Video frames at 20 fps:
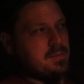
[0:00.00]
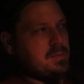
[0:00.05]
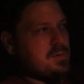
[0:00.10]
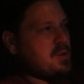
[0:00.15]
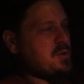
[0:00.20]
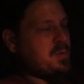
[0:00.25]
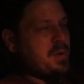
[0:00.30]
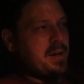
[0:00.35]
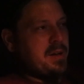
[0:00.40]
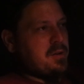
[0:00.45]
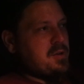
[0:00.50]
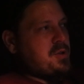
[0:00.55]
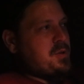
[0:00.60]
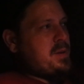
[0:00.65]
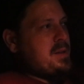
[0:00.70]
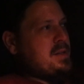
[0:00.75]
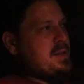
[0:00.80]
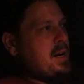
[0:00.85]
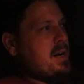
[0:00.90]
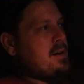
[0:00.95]
just regular
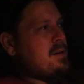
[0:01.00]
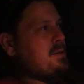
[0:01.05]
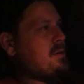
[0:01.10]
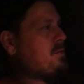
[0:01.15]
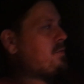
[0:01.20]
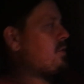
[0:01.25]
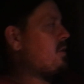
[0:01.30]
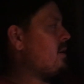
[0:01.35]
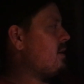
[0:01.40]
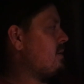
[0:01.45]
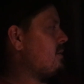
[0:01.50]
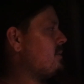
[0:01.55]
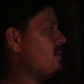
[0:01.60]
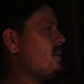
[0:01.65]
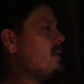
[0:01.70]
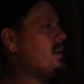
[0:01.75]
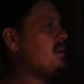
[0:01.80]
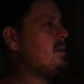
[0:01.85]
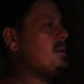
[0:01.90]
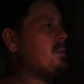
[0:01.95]
street tire in the front.
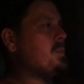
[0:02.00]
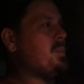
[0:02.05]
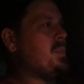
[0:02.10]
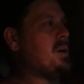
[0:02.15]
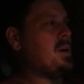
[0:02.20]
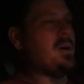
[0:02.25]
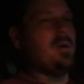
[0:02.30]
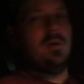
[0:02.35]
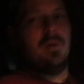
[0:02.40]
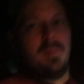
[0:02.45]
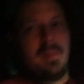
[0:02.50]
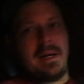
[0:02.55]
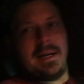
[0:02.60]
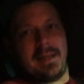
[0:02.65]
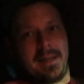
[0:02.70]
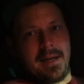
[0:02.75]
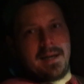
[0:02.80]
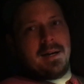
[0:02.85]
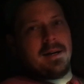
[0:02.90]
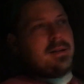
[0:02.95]
But oh my
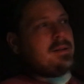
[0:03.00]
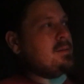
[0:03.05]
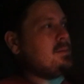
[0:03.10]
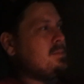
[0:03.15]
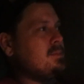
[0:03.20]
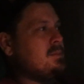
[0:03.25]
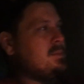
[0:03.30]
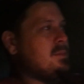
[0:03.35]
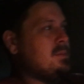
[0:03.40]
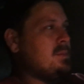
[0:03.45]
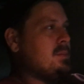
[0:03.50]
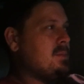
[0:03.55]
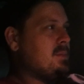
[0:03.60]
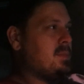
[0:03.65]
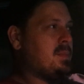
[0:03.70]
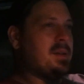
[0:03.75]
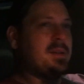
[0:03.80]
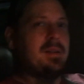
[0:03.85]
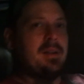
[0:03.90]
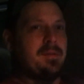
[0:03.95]
god,
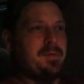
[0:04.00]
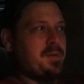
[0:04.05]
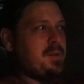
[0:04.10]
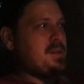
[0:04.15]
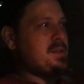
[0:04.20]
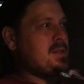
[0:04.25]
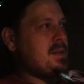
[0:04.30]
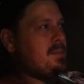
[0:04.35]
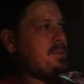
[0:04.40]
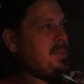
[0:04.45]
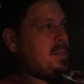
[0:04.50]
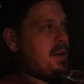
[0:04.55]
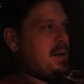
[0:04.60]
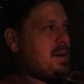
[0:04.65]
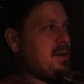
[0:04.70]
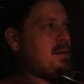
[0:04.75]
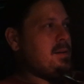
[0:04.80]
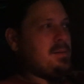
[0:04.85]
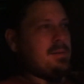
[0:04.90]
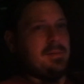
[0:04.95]
the difference it
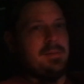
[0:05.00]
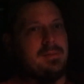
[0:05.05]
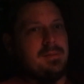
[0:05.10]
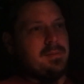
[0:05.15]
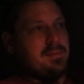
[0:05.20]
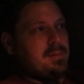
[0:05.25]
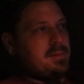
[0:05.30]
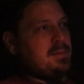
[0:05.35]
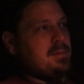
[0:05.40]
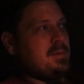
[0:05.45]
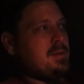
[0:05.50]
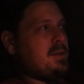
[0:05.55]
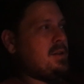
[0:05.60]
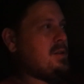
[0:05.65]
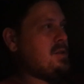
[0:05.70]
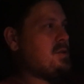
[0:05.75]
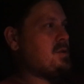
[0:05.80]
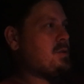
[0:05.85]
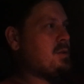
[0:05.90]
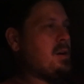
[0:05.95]
made to
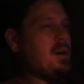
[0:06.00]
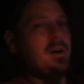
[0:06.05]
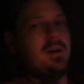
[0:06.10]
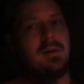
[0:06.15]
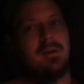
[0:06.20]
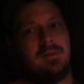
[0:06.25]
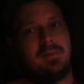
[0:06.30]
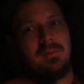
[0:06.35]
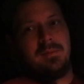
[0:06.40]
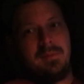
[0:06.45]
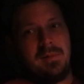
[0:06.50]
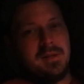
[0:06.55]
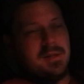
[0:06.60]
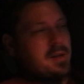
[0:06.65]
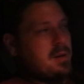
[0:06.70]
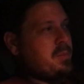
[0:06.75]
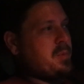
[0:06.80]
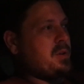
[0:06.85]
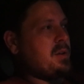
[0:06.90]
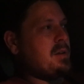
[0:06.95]
this truck is
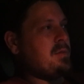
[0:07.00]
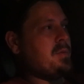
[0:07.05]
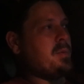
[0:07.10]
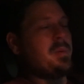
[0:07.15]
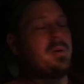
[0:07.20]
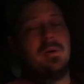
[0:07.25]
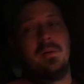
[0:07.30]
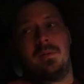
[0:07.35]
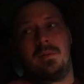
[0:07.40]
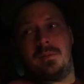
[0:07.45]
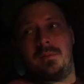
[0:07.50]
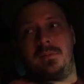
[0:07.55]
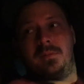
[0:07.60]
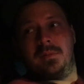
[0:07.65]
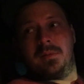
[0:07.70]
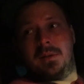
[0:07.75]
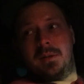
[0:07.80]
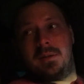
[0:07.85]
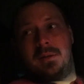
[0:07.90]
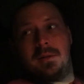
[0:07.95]
unbelievable.
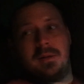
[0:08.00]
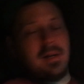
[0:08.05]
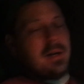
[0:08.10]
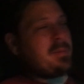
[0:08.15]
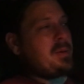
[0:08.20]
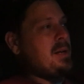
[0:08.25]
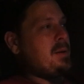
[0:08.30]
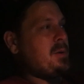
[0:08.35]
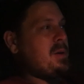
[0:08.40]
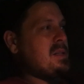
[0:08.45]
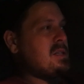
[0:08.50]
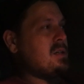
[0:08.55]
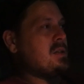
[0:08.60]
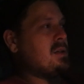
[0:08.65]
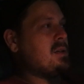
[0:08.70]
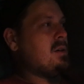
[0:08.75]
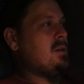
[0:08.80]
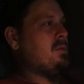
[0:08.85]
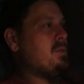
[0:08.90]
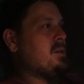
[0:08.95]
I mean, we
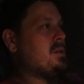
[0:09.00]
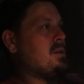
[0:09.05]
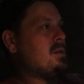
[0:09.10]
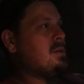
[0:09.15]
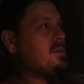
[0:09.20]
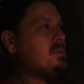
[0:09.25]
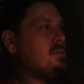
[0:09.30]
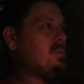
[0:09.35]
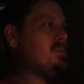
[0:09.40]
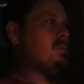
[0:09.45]
took over